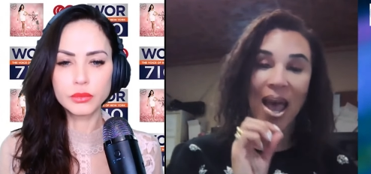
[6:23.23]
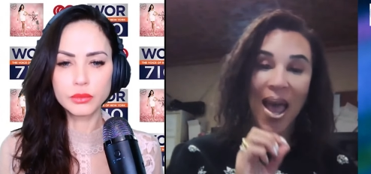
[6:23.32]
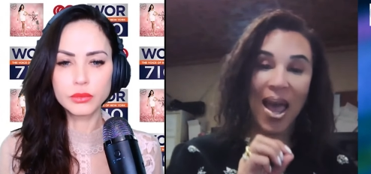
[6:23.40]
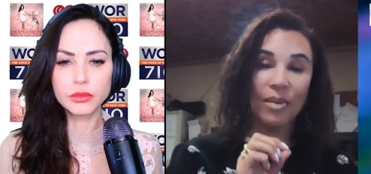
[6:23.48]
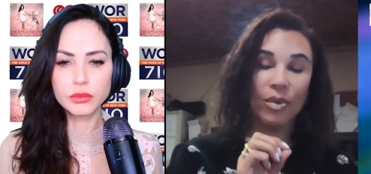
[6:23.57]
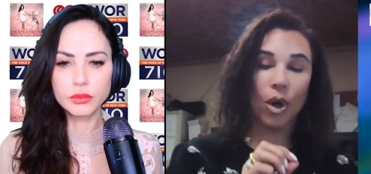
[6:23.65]

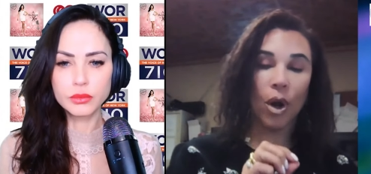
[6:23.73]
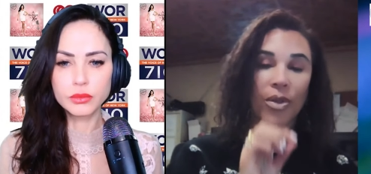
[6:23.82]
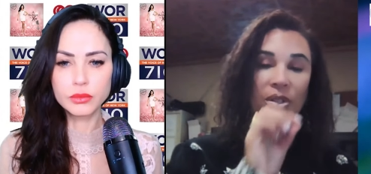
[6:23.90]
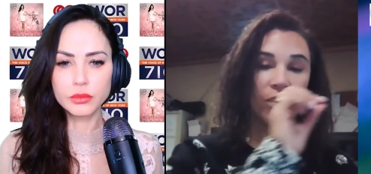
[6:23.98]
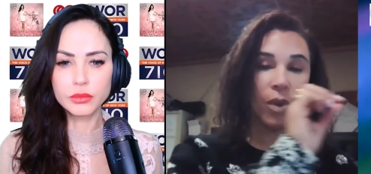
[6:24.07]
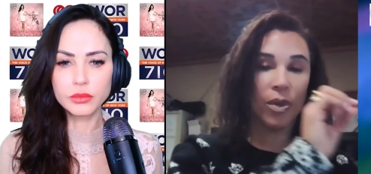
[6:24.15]
Speaker 1: and
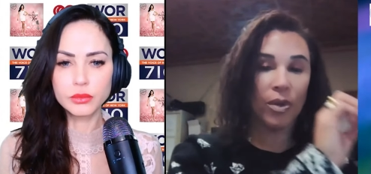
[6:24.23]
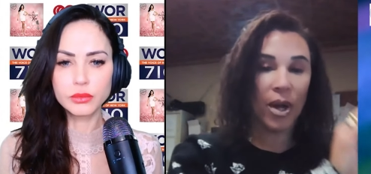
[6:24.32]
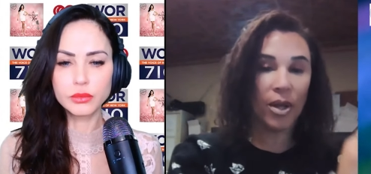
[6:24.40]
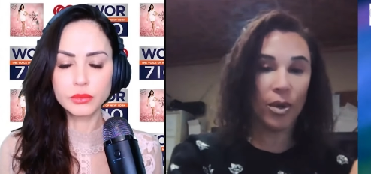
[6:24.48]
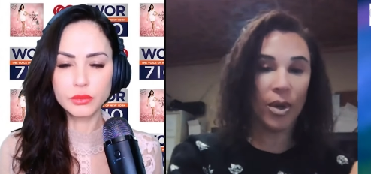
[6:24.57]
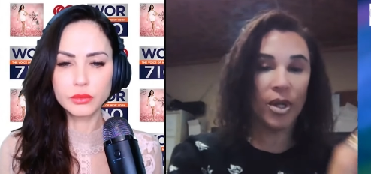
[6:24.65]
regardless of whether or
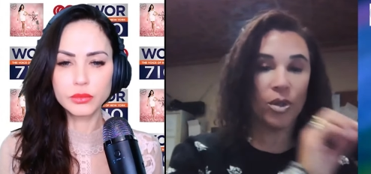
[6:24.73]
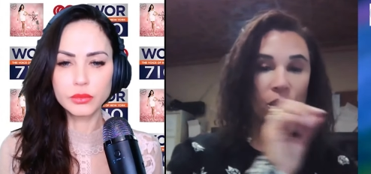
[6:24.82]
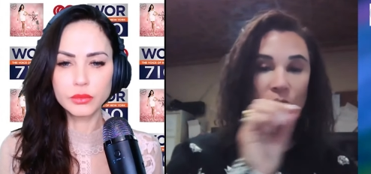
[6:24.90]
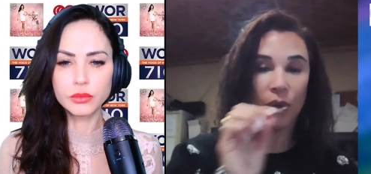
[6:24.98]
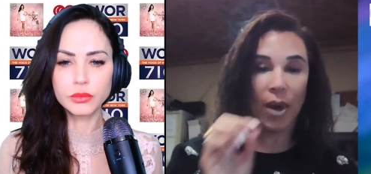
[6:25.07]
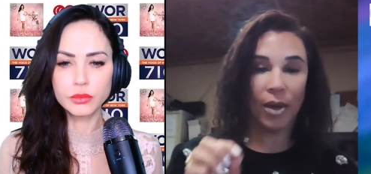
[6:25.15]
not you're
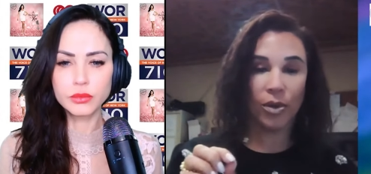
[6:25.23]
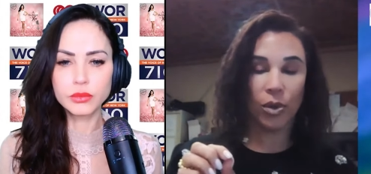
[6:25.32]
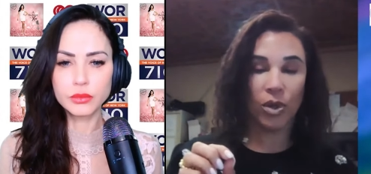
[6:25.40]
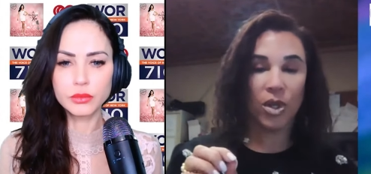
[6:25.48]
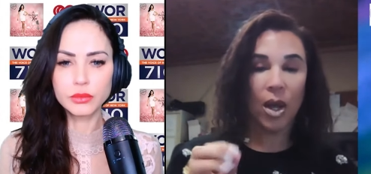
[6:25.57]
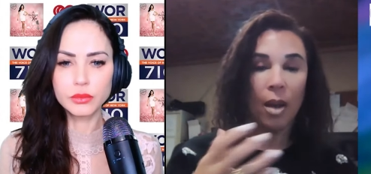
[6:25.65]
indoors or
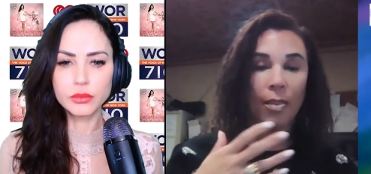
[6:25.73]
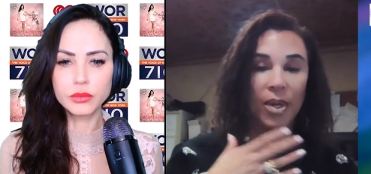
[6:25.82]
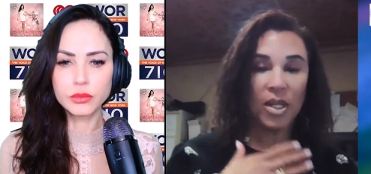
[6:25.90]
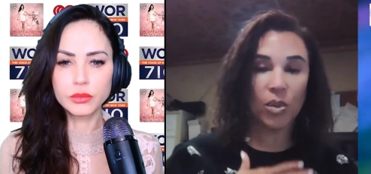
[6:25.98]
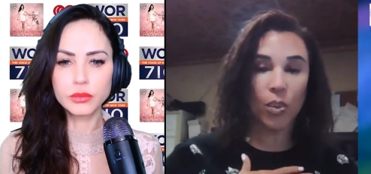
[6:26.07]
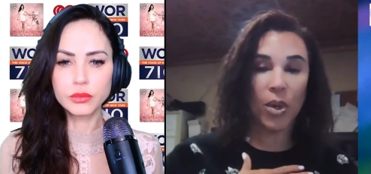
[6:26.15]
outdoors.
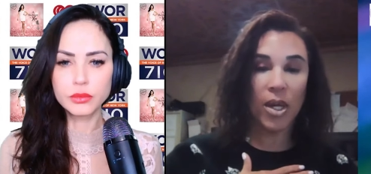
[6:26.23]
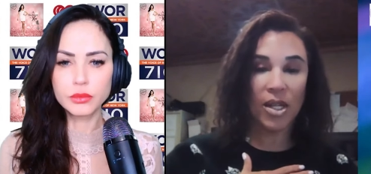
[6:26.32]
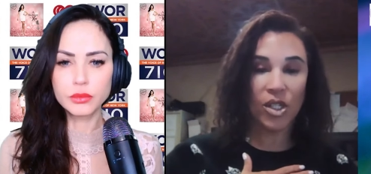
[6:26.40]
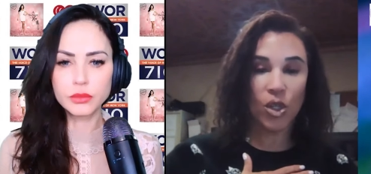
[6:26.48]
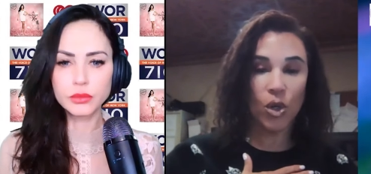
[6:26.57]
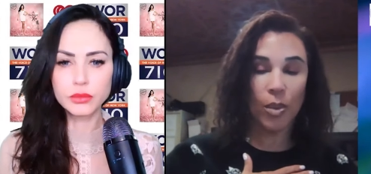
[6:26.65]
Because we
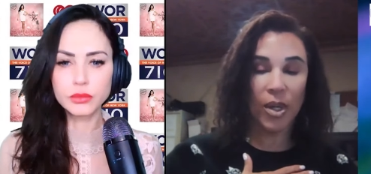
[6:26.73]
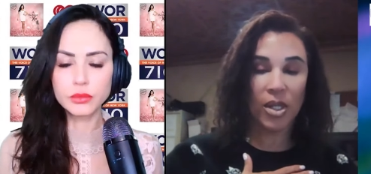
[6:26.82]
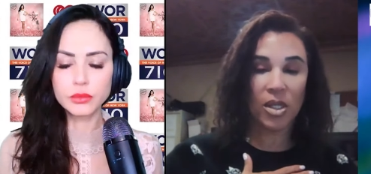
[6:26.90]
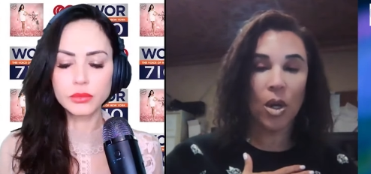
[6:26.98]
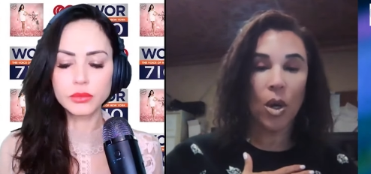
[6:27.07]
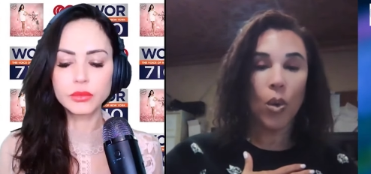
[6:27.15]
as
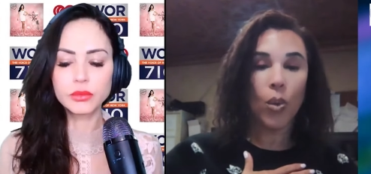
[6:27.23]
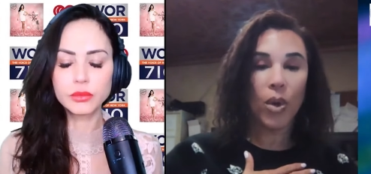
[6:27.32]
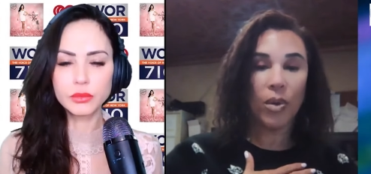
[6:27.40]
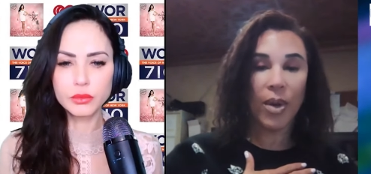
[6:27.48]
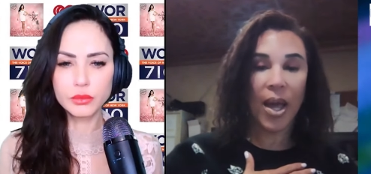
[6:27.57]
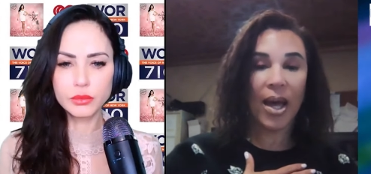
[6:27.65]
humans, we
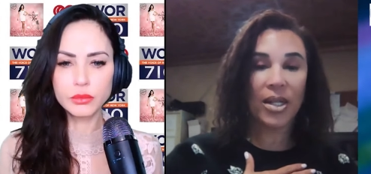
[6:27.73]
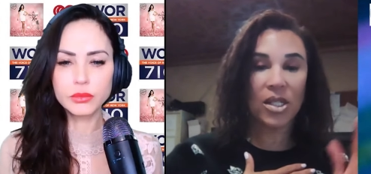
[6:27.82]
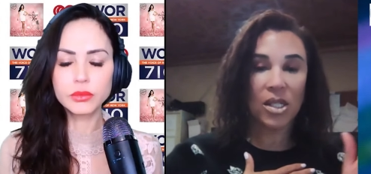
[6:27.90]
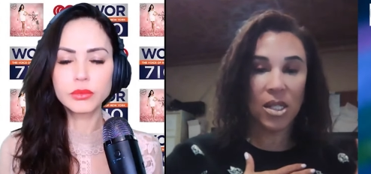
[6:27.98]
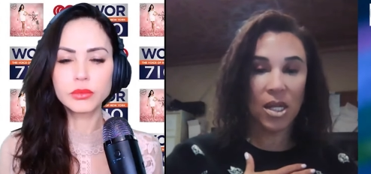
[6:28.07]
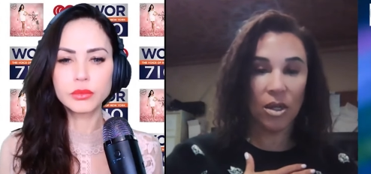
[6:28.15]
react
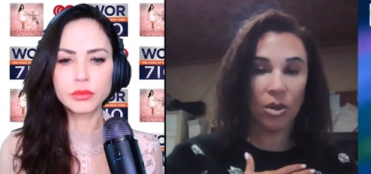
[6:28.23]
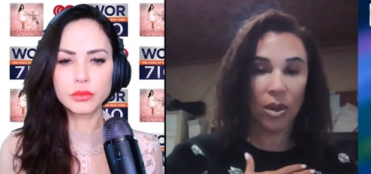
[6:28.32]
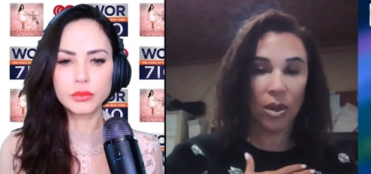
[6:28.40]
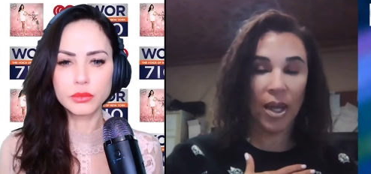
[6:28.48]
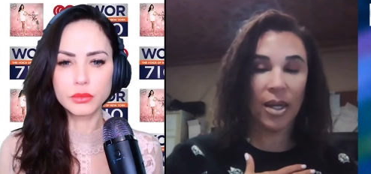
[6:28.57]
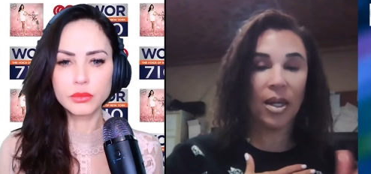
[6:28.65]
to indoor
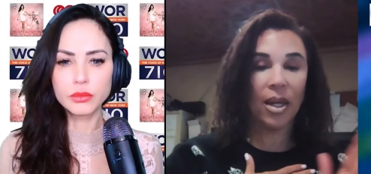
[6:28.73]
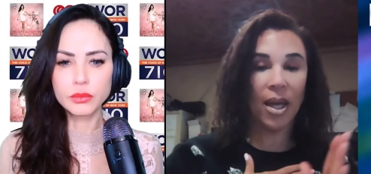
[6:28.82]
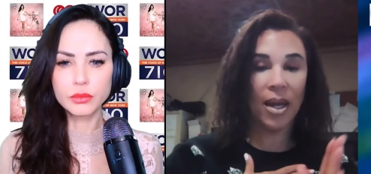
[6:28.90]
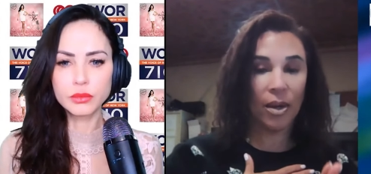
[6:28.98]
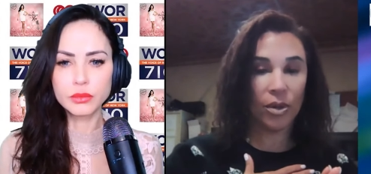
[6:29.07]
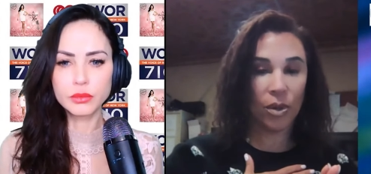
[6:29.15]
lighting
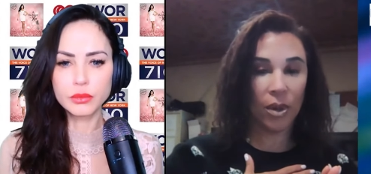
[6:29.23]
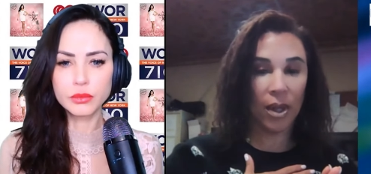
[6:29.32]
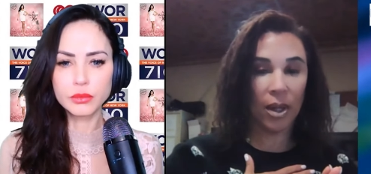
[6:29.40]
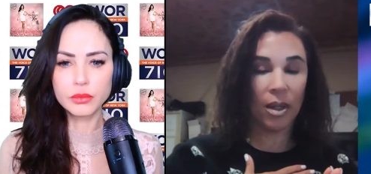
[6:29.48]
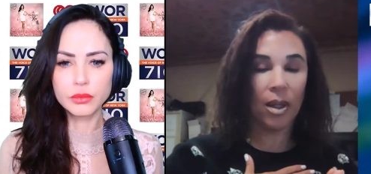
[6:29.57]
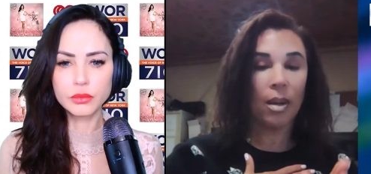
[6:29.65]
and outdoor
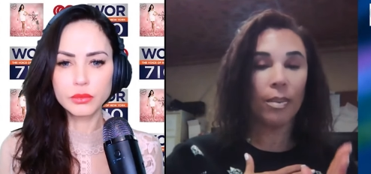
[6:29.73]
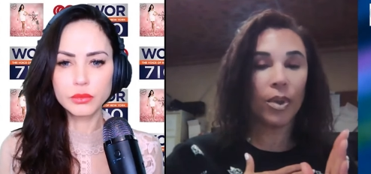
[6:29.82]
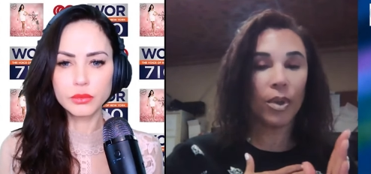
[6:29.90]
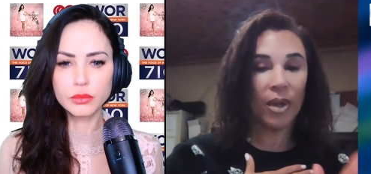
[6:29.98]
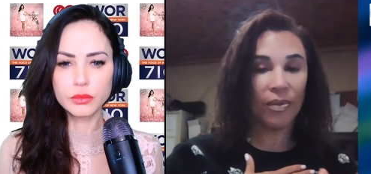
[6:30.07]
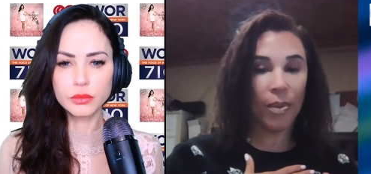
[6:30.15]
lighting.
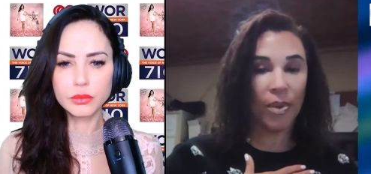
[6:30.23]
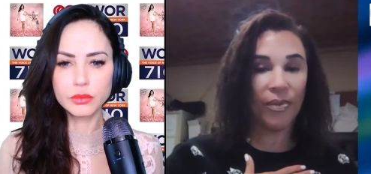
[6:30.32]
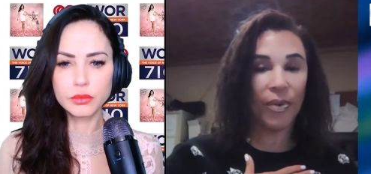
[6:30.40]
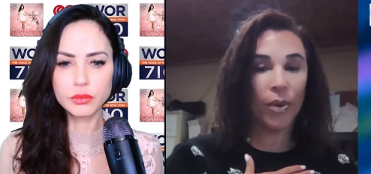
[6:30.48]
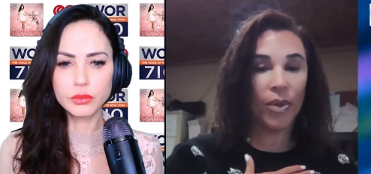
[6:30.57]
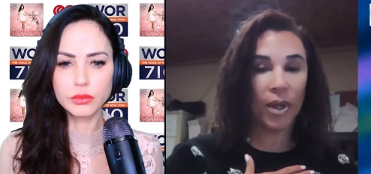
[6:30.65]
Blue light from the
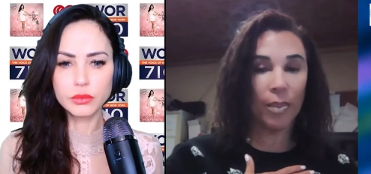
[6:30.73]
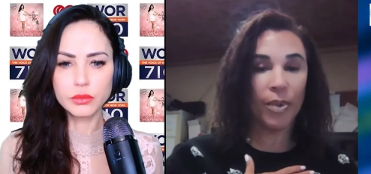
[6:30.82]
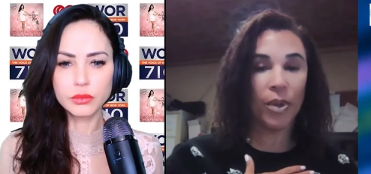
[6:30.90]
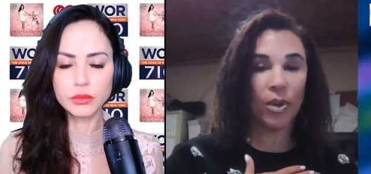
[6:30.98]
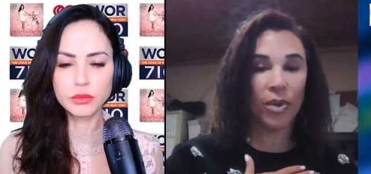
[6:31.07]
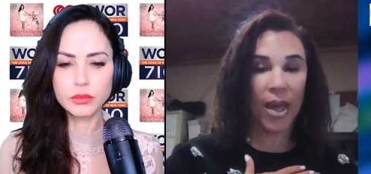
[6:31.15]
phone, the
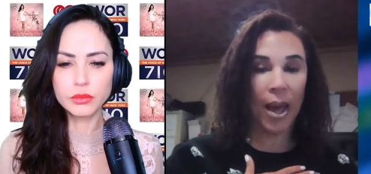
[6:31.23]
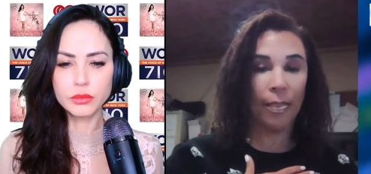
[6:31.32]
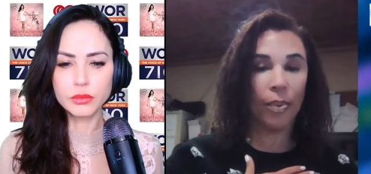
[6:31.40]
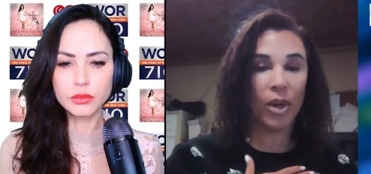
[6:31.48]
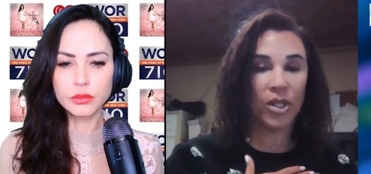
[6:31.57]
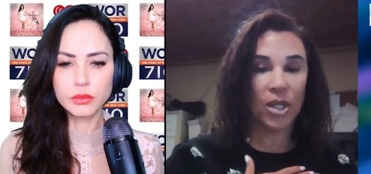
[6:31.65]
computer, the
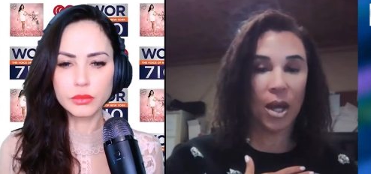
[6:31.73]
Apple Watch, the